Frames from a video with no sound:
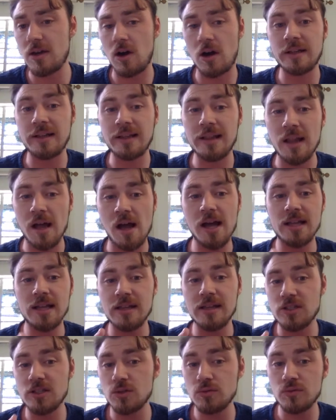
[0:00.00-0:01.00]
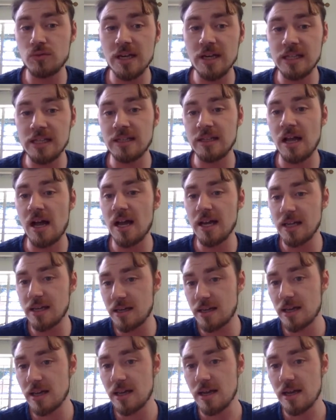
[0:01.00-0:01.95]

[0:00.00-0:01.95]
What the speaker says: online that you really like,